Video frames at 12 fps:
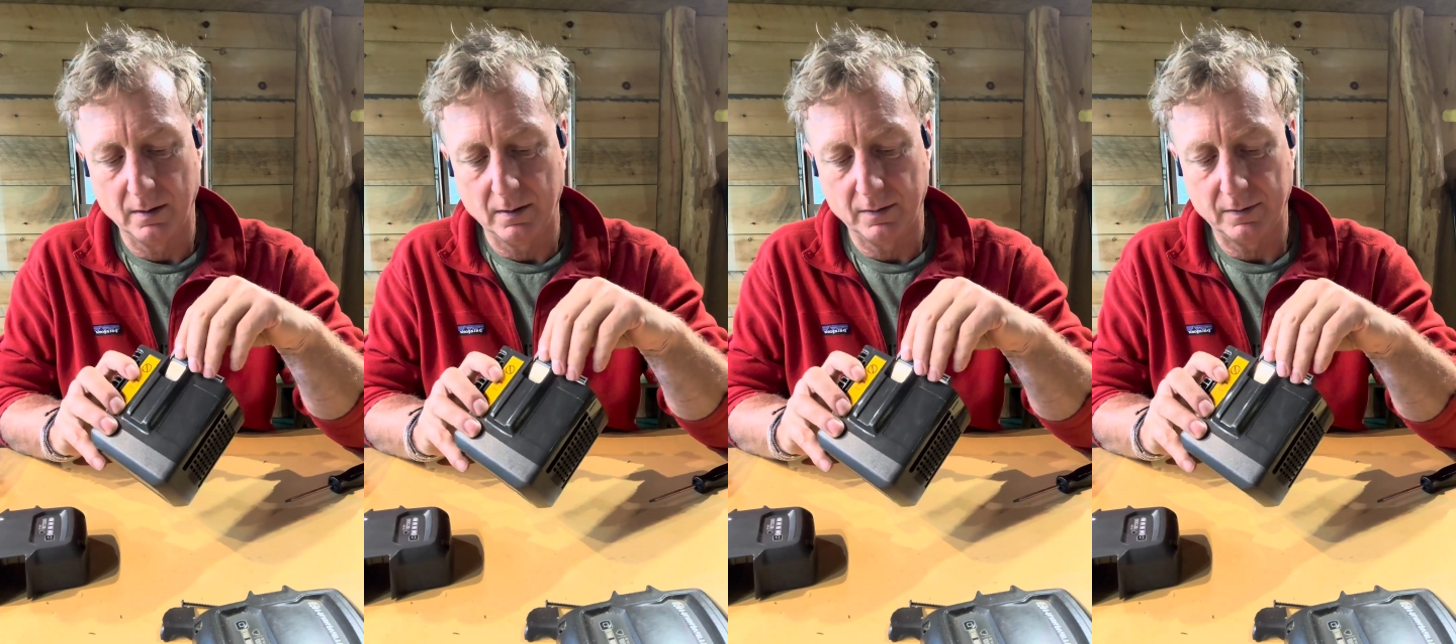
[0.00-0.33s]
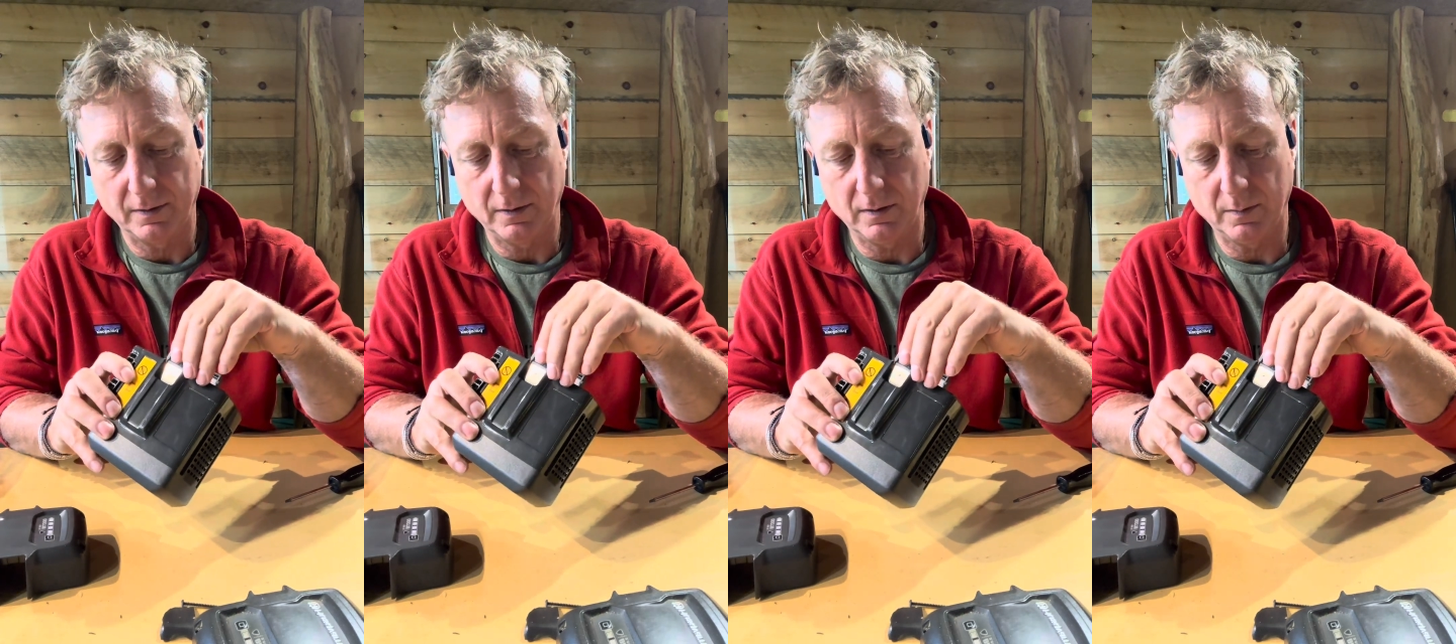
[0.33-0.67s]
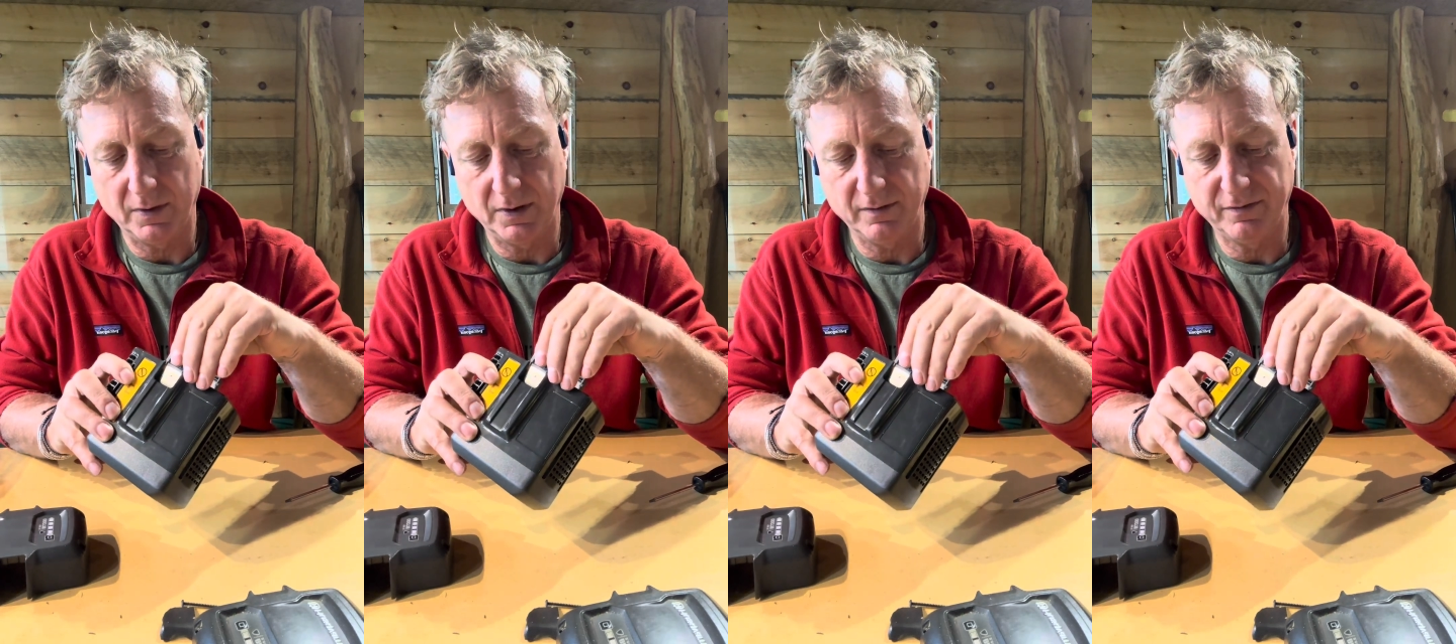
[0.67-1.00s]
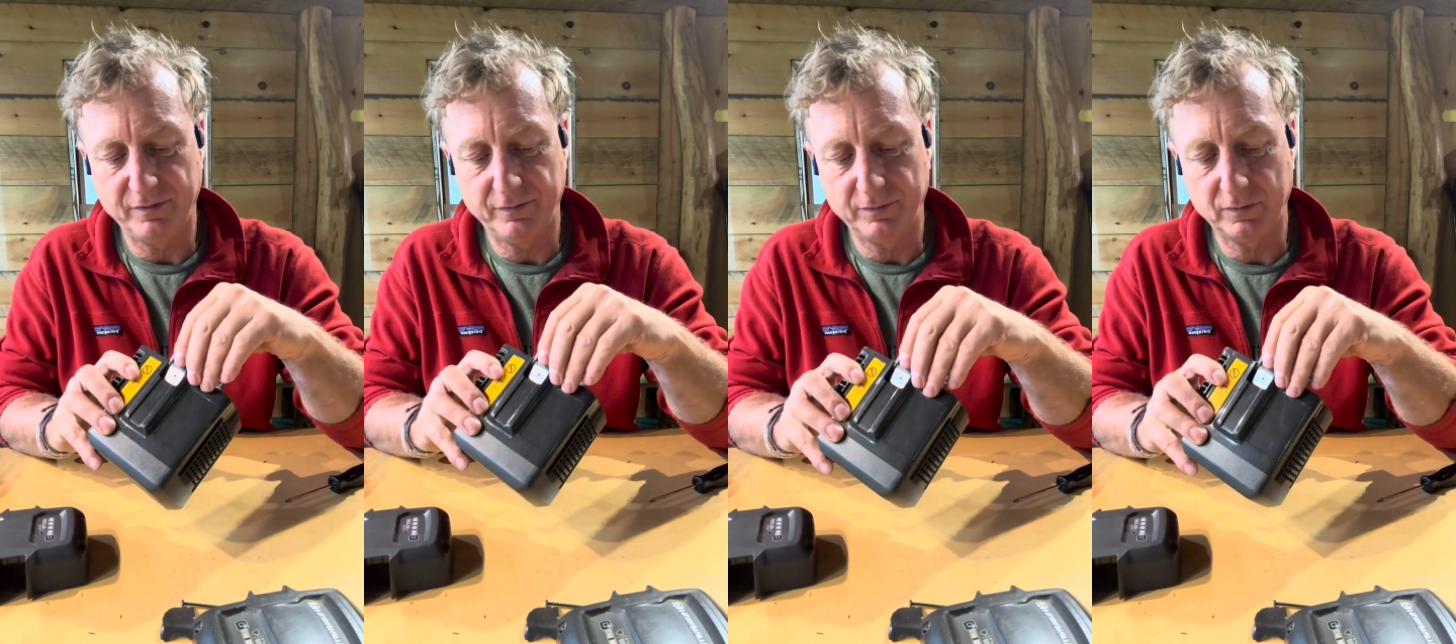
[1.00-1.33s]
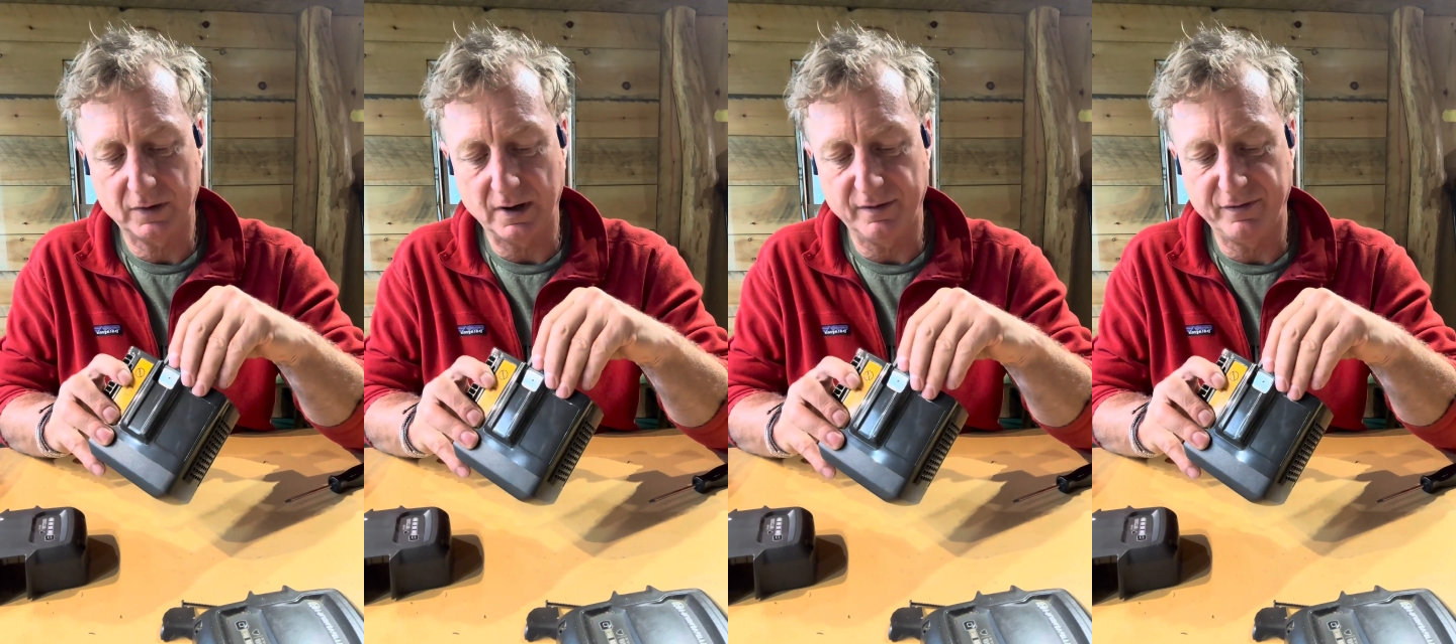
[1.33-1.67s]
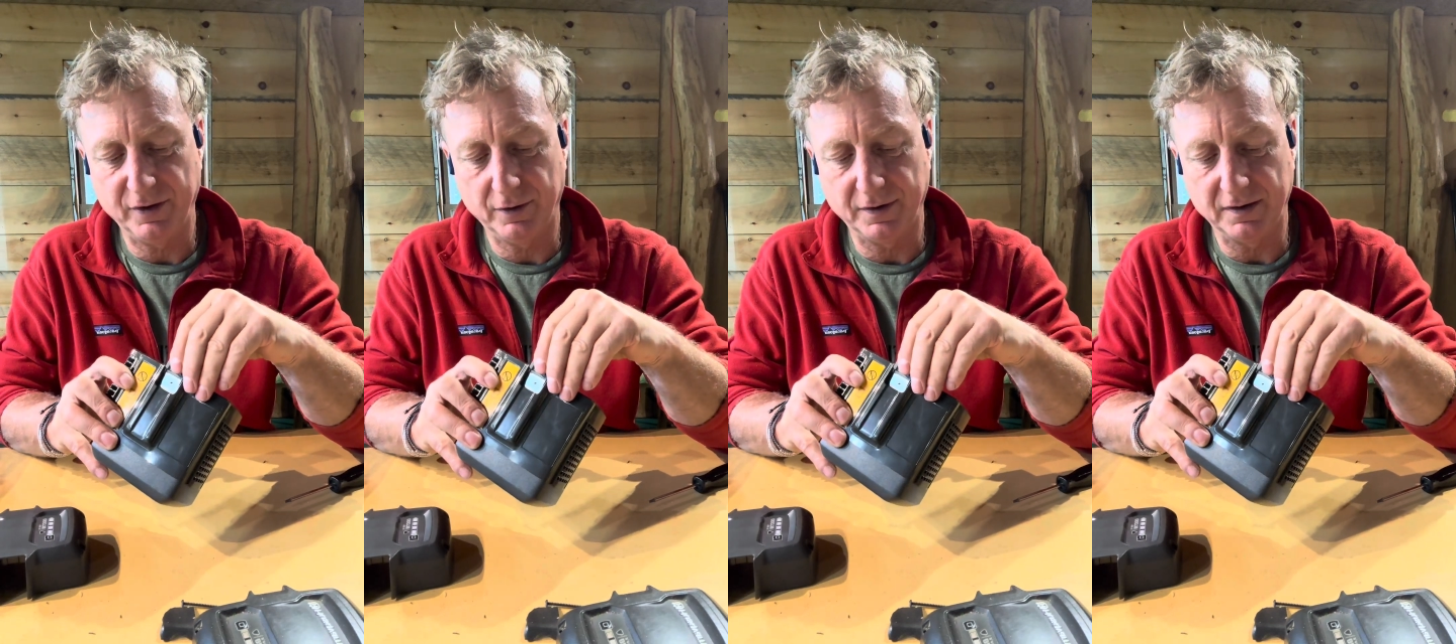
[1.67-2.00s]
So I'm going to kind of
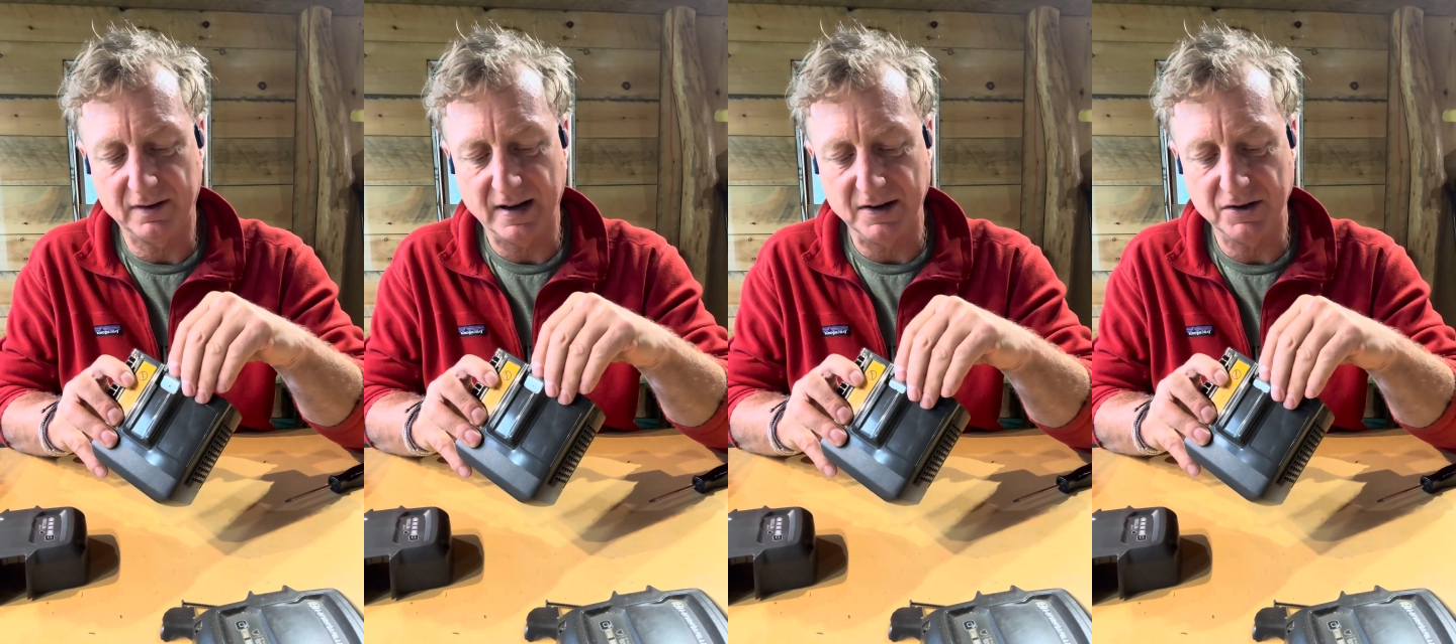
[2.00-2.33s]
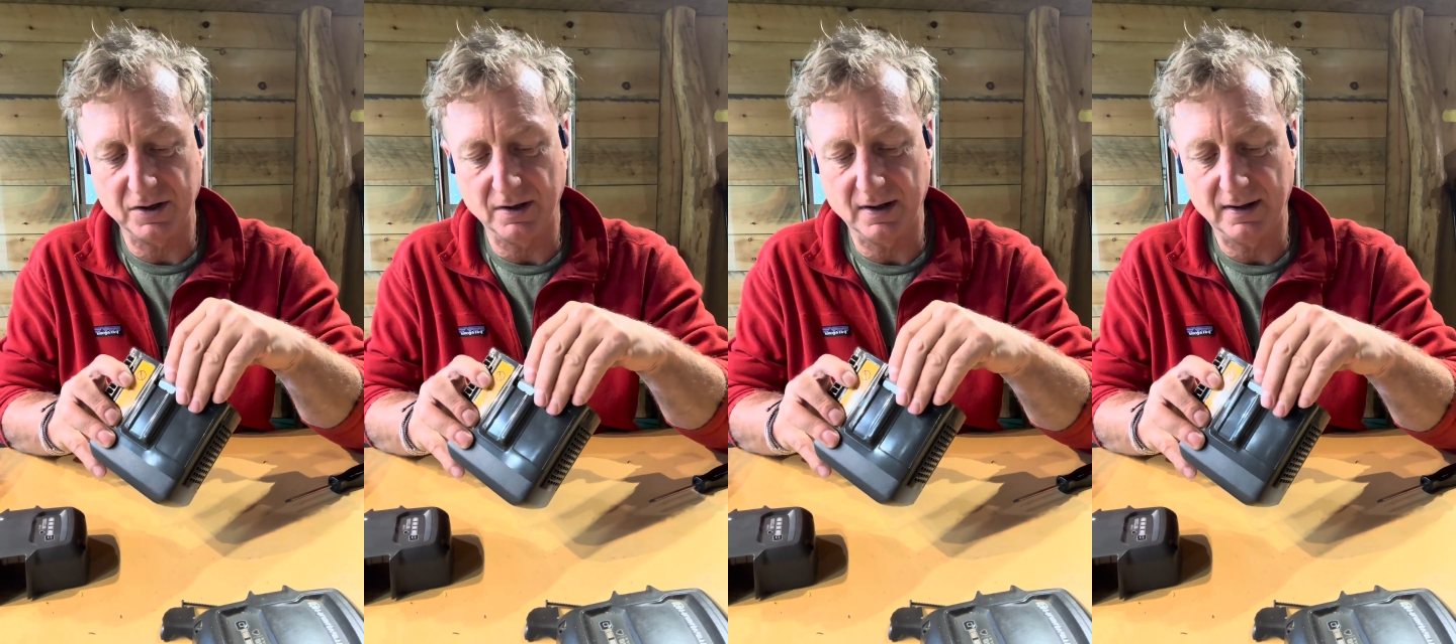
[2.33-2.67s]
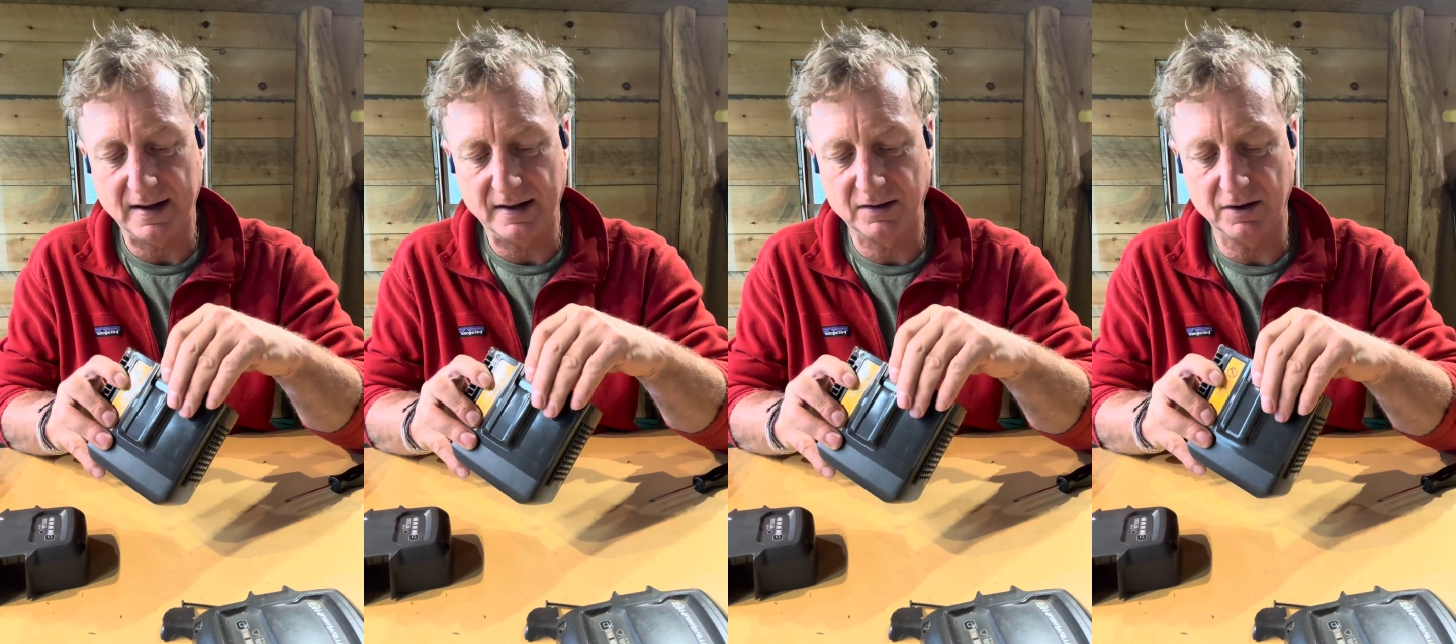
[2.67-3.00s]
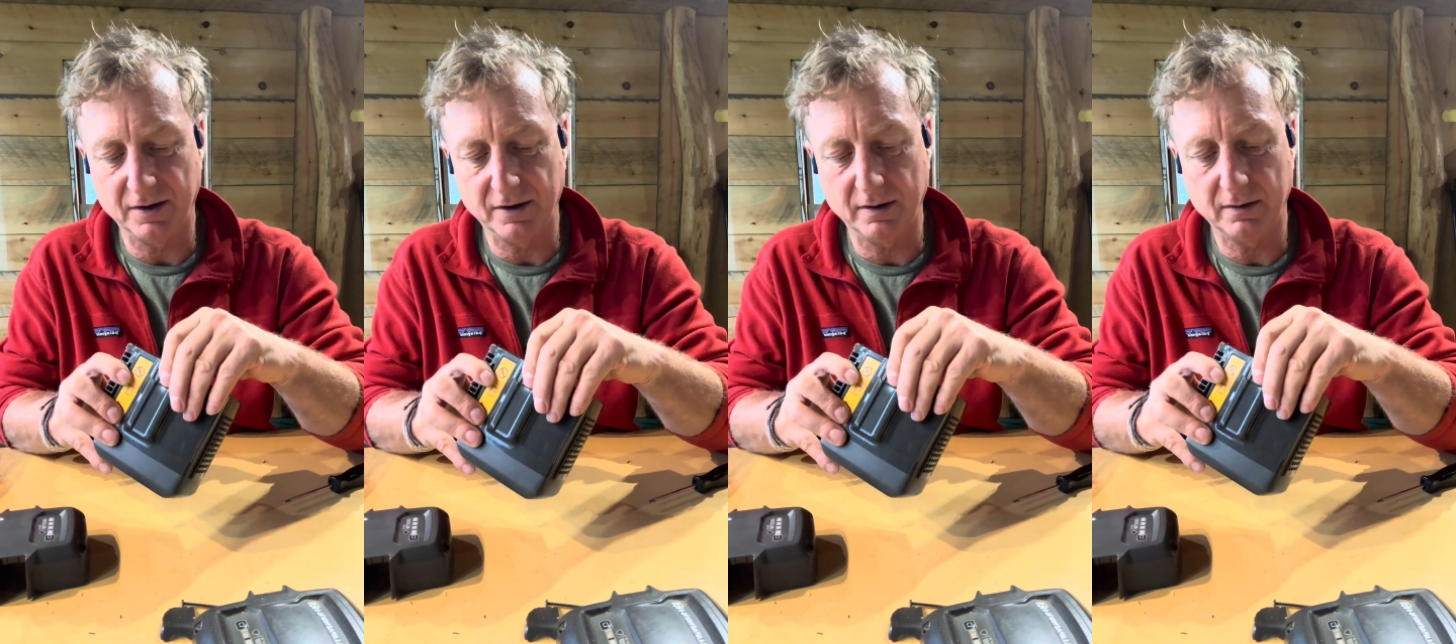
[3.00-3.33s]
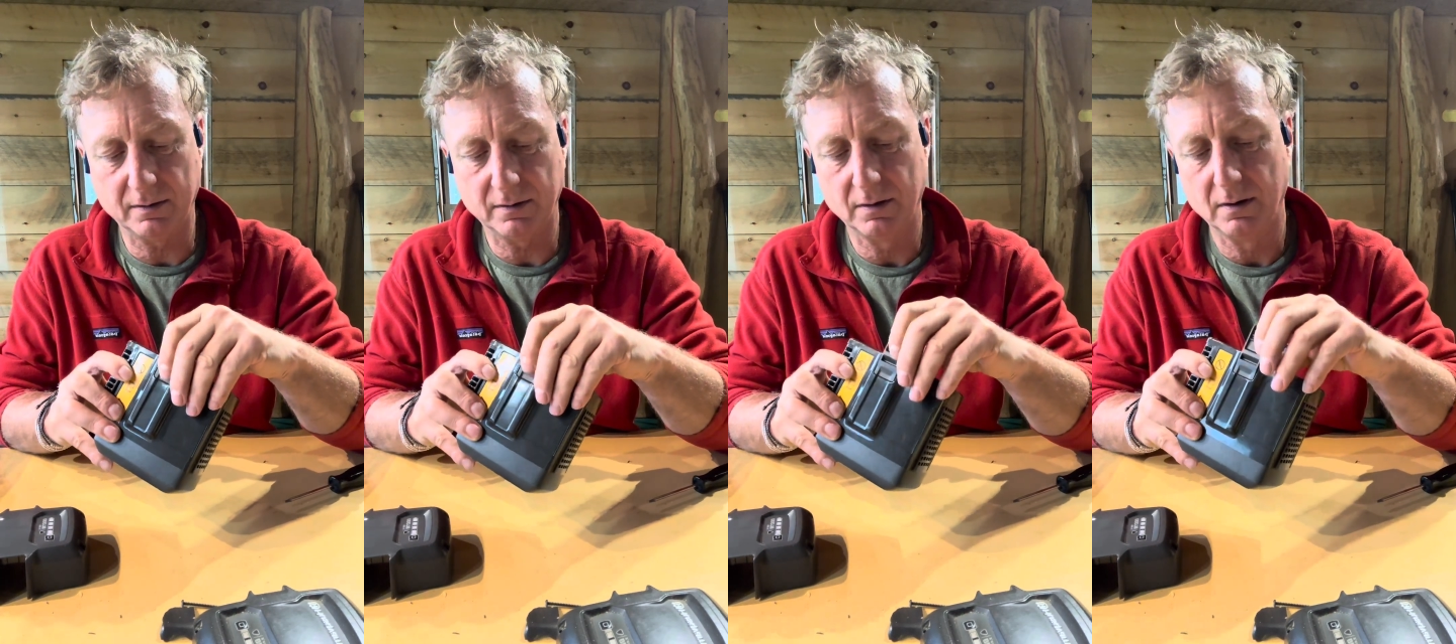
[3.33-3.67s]
feel the tension that's under.